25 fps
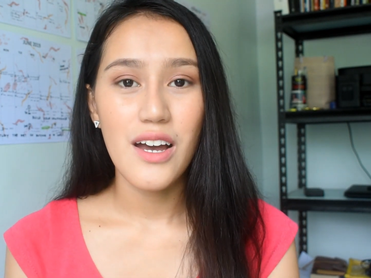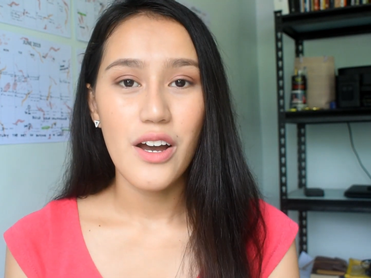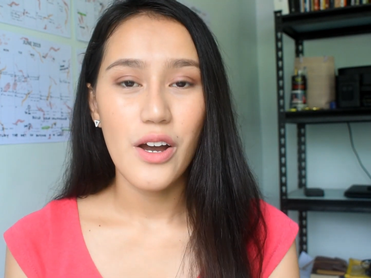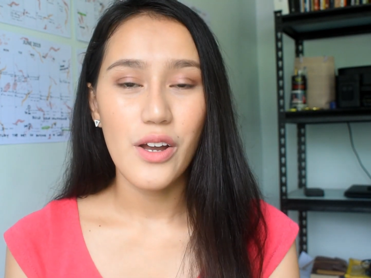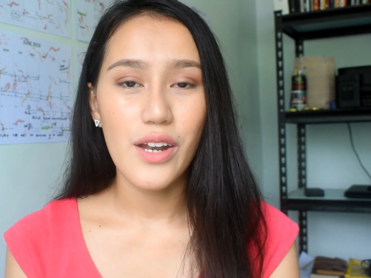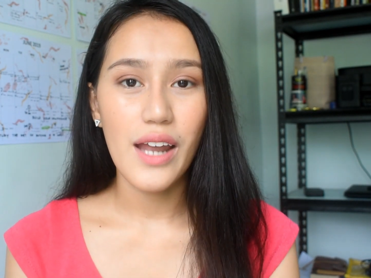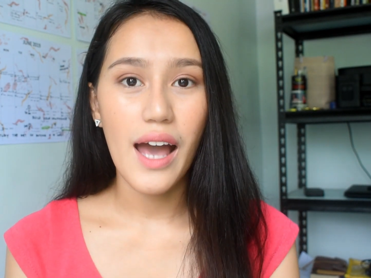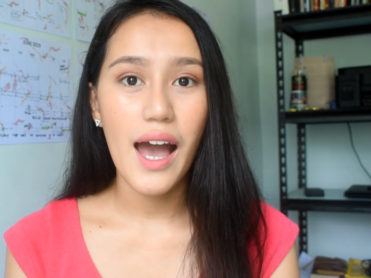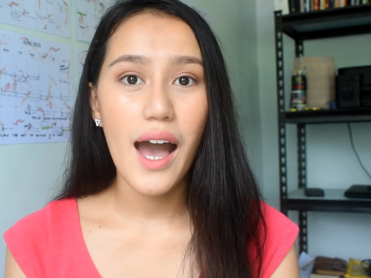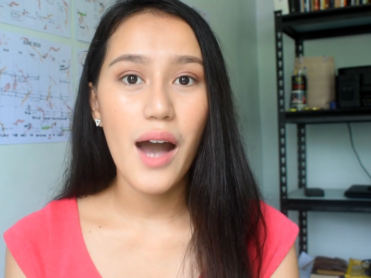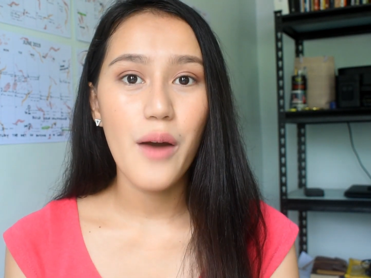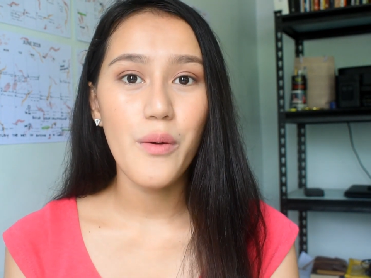
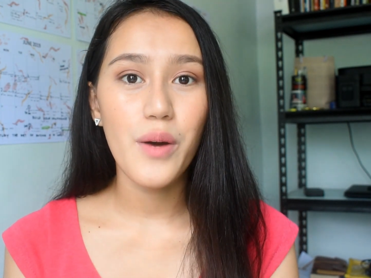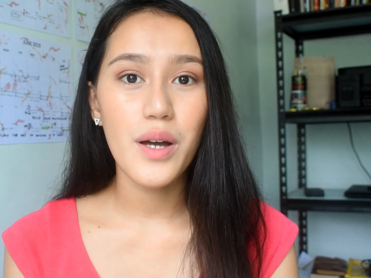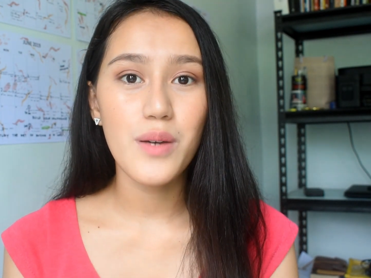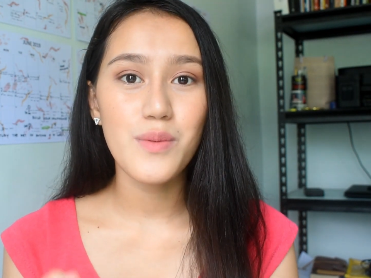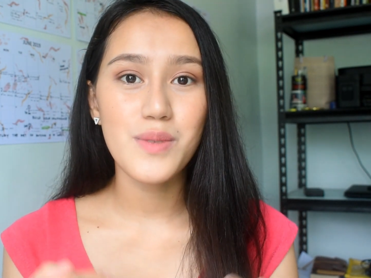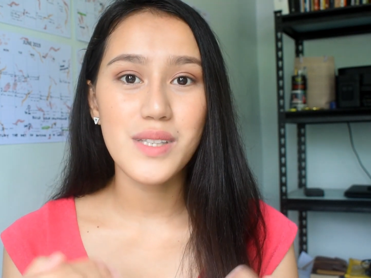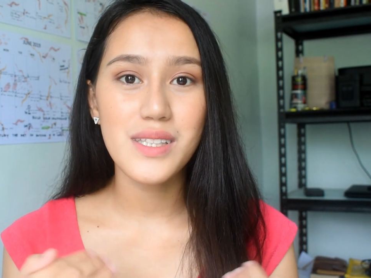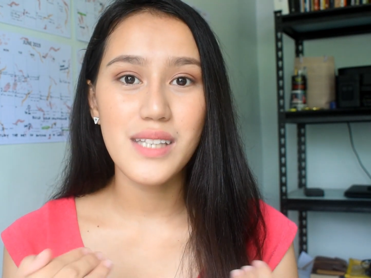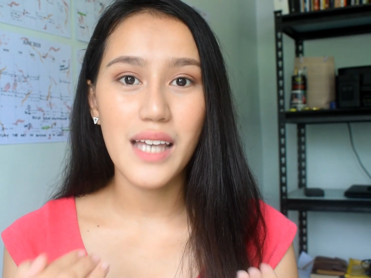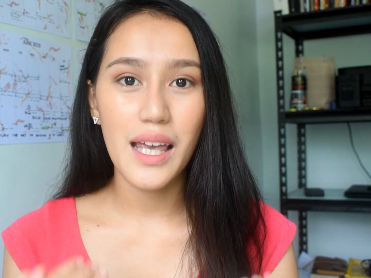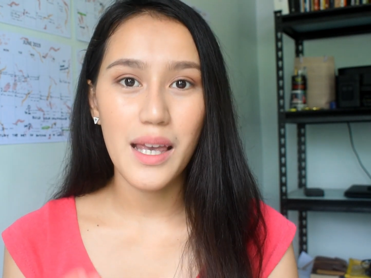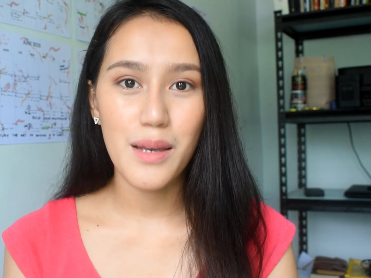and how I
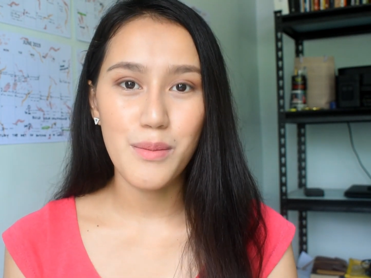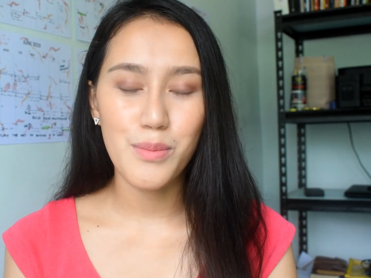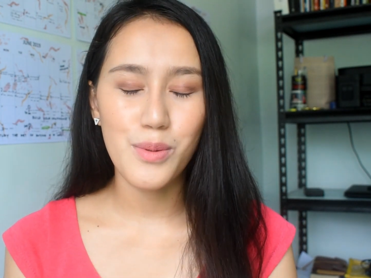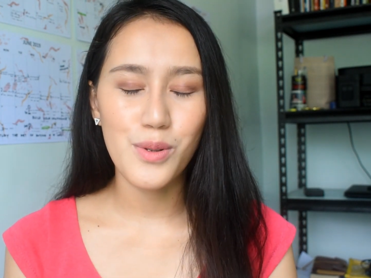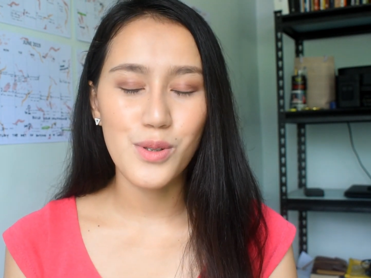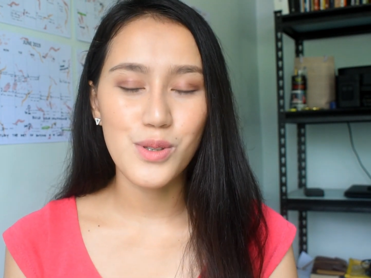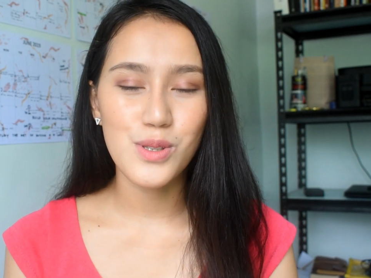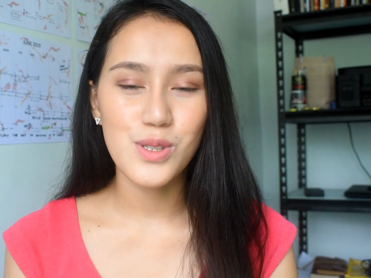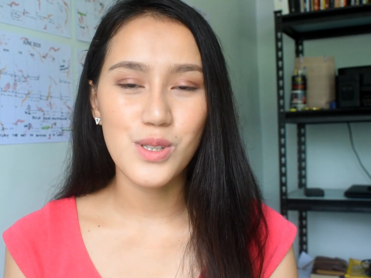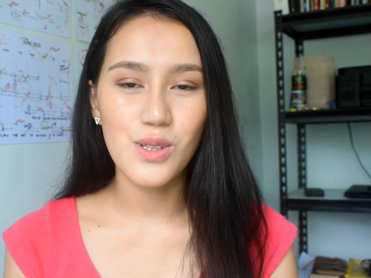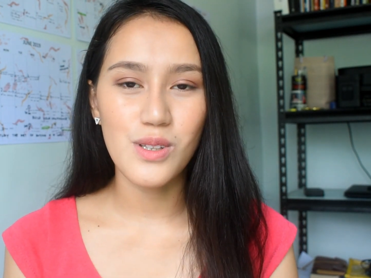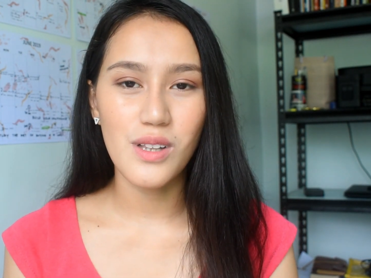was
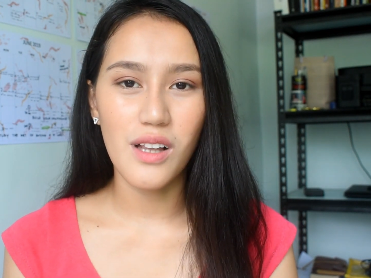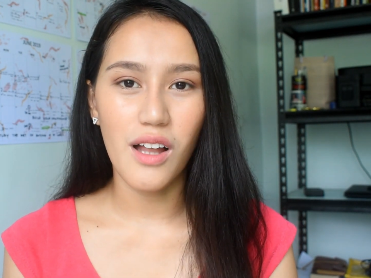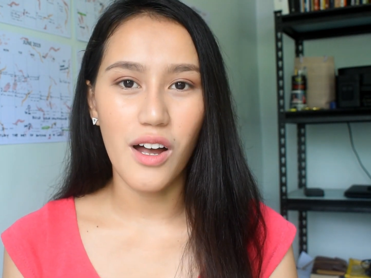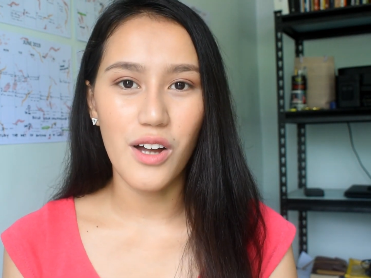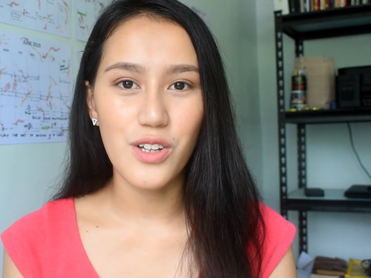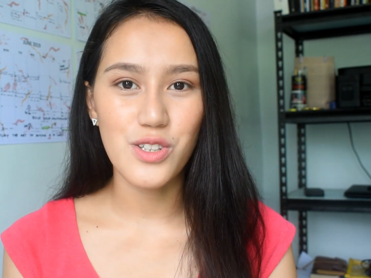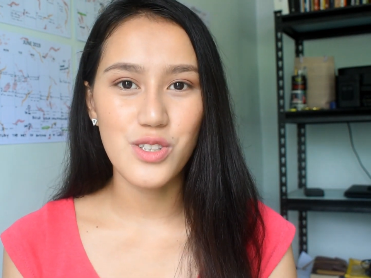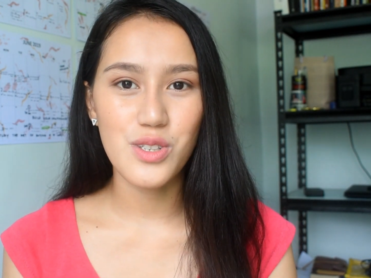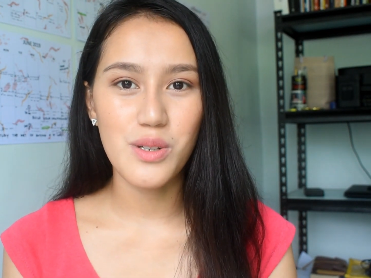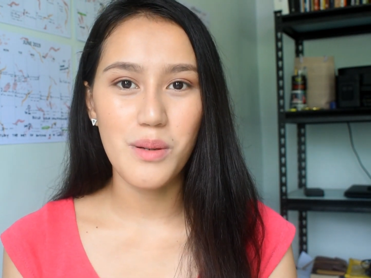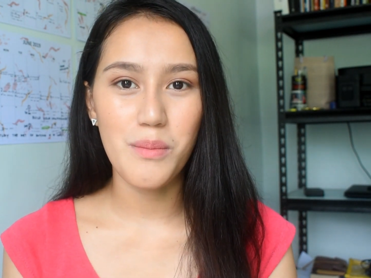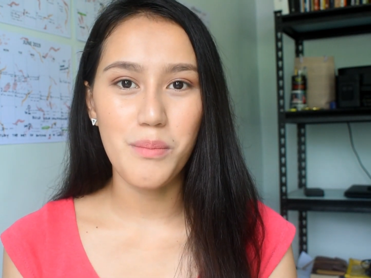able to
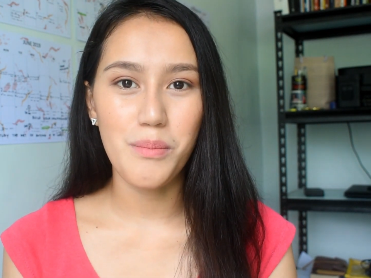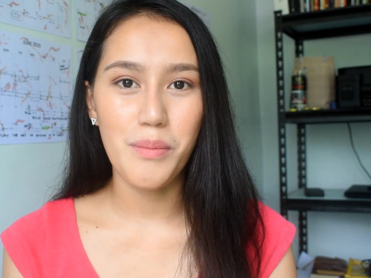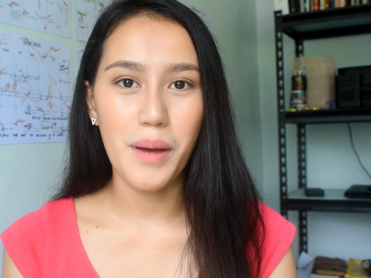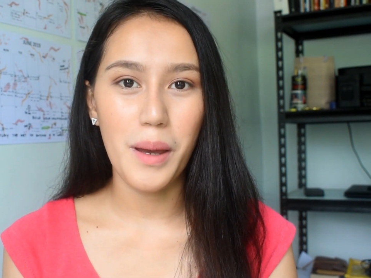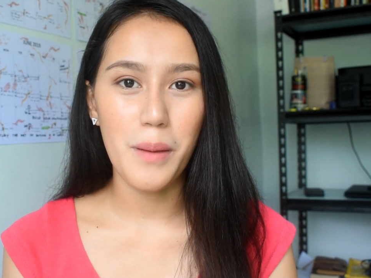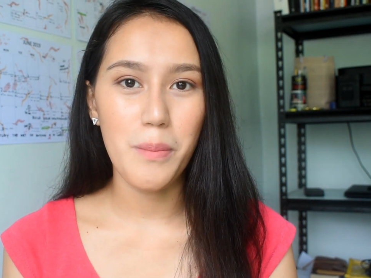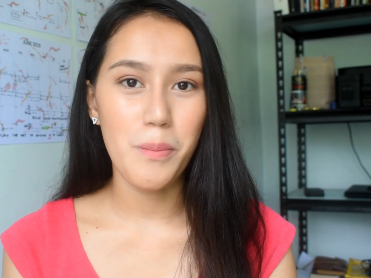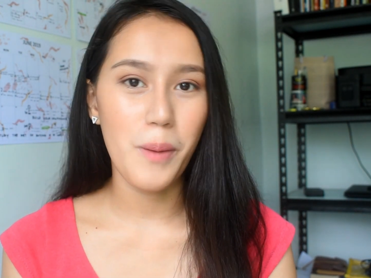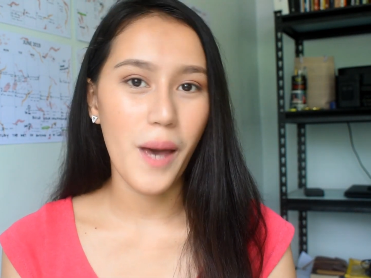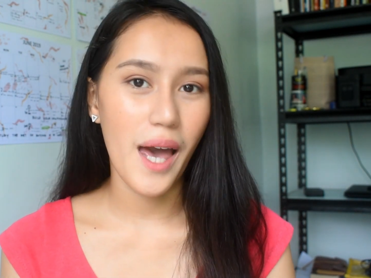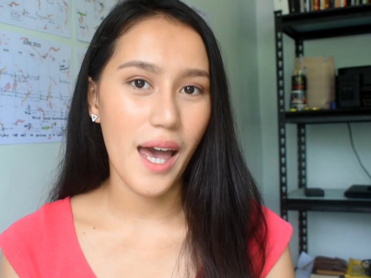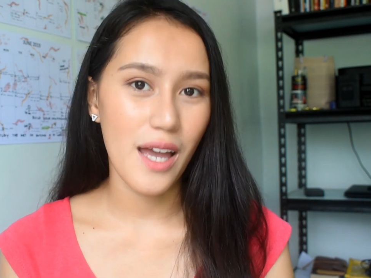launch
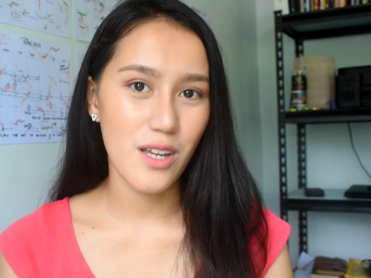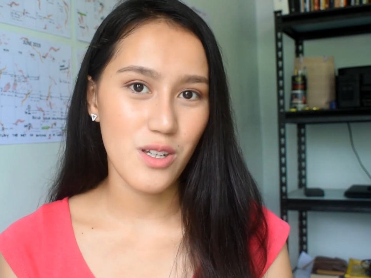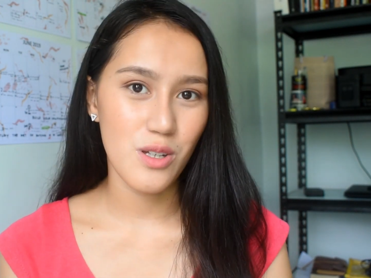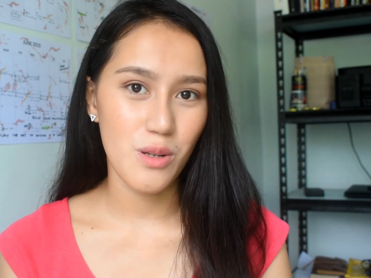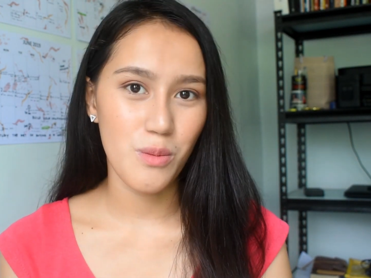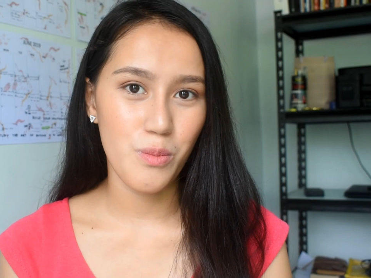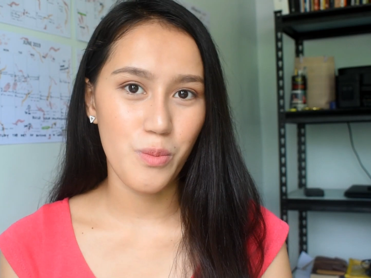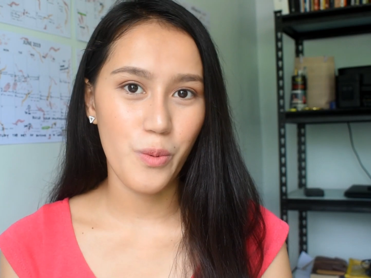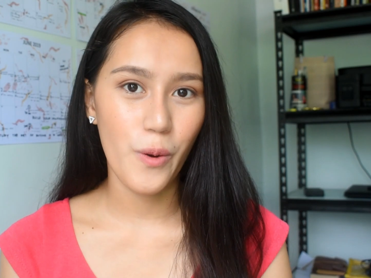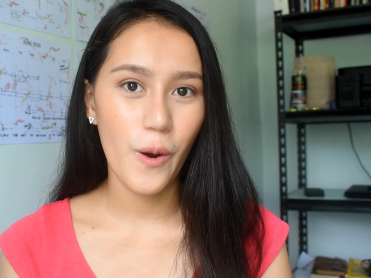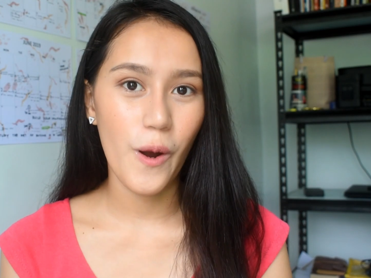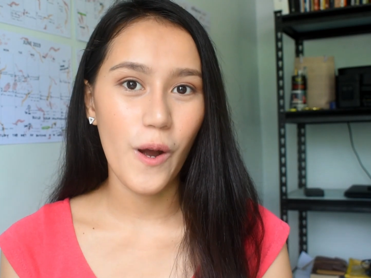my
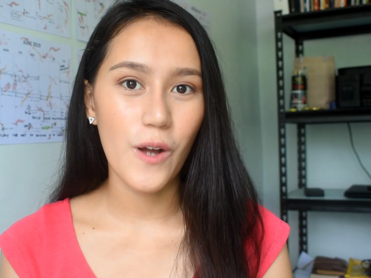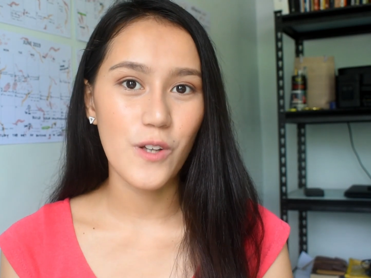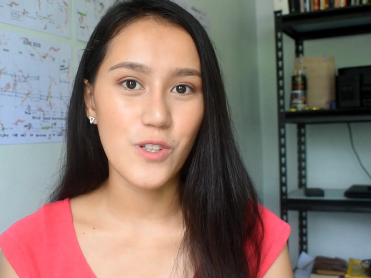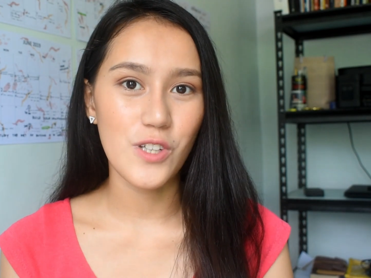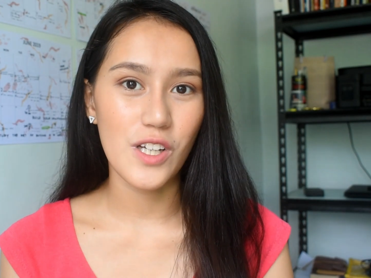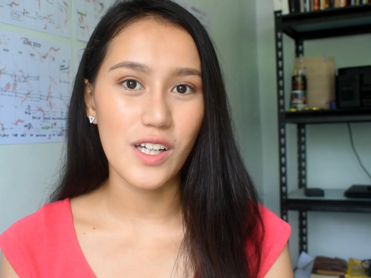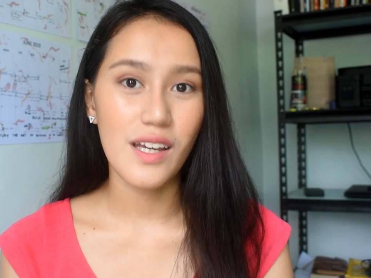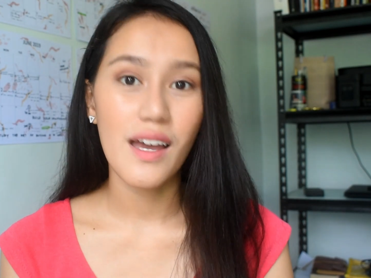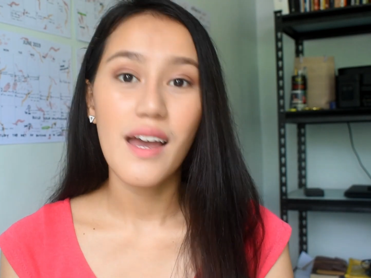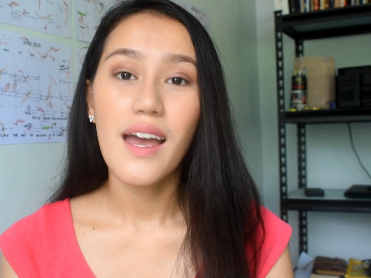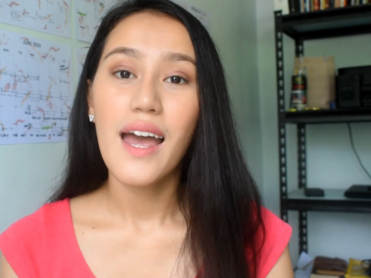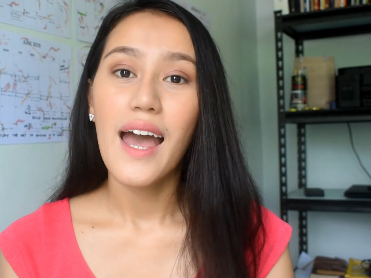passion
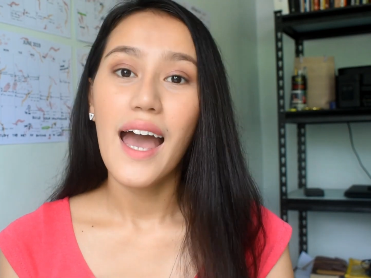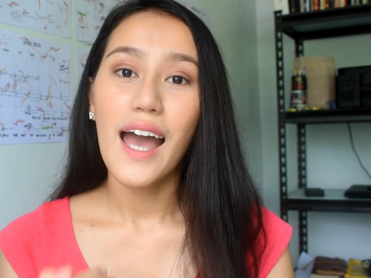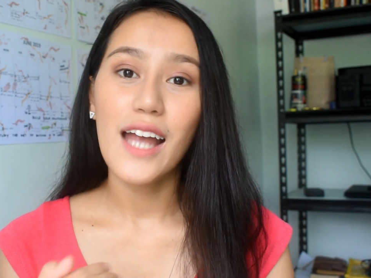project.